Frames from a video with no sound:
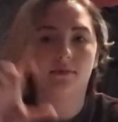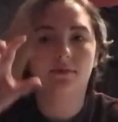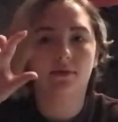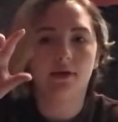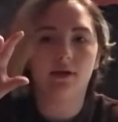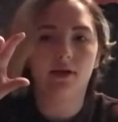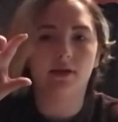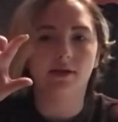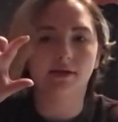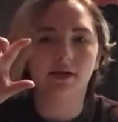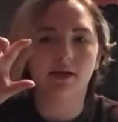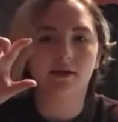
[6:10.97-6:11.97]
they're like
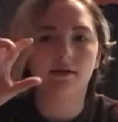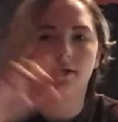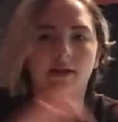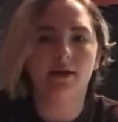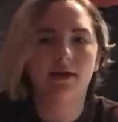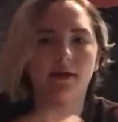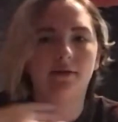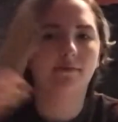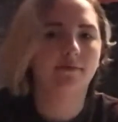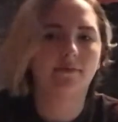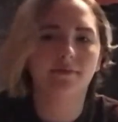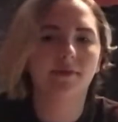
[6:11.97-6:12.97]
this thick. Like,
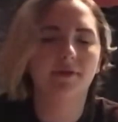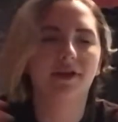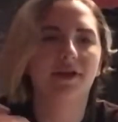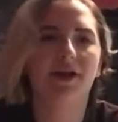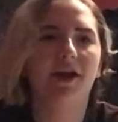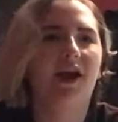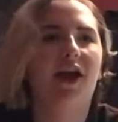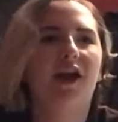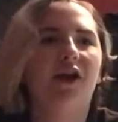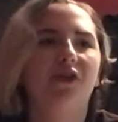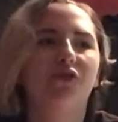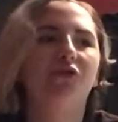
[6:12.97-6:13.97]

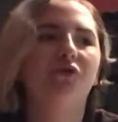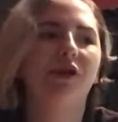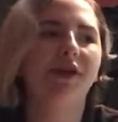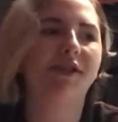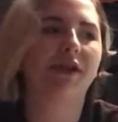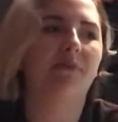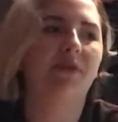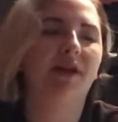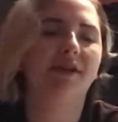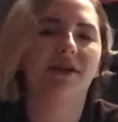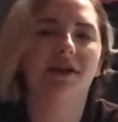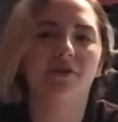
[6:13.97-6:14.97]
you need something
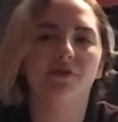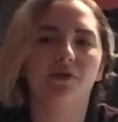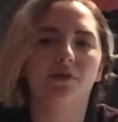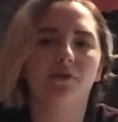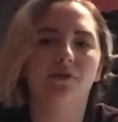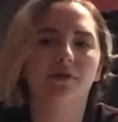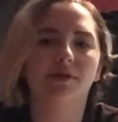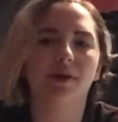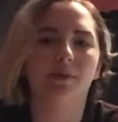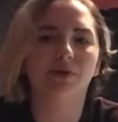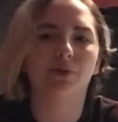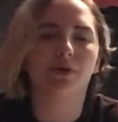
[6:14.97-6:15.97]
to give you
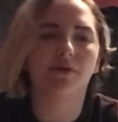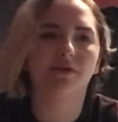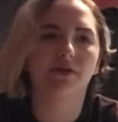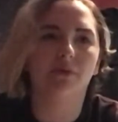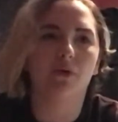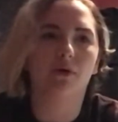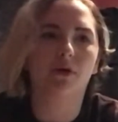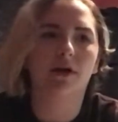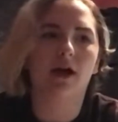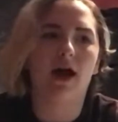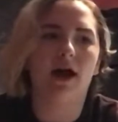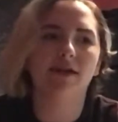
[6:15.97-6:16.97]
some sort of support.
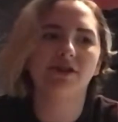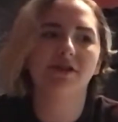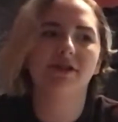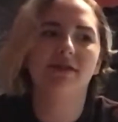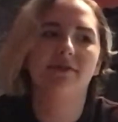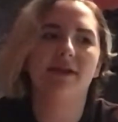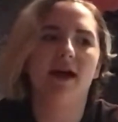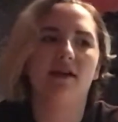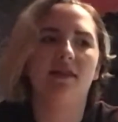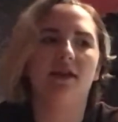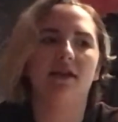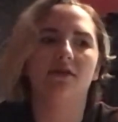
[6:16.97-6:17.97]
I just even
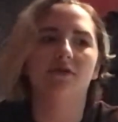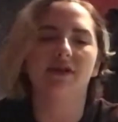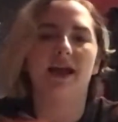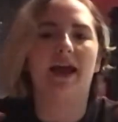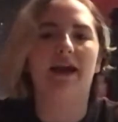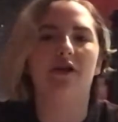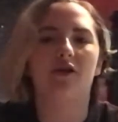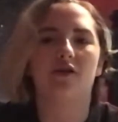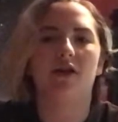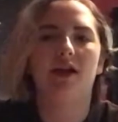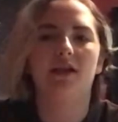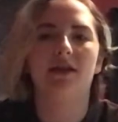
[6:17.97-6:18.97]
had like those egg
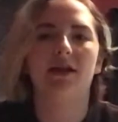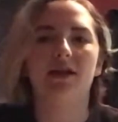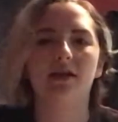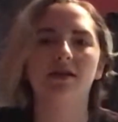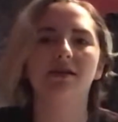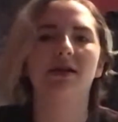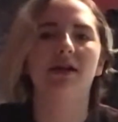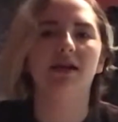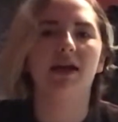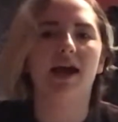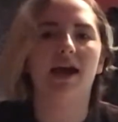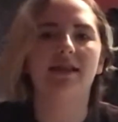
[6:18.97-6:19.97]
crate things,
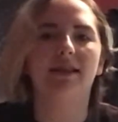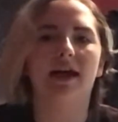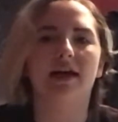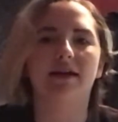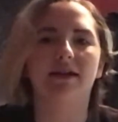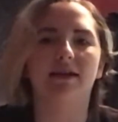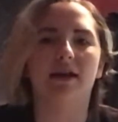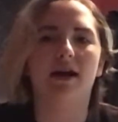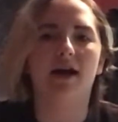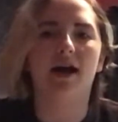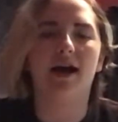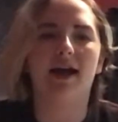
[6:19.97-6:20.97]
and then
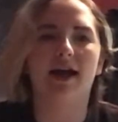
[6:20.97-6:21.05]
I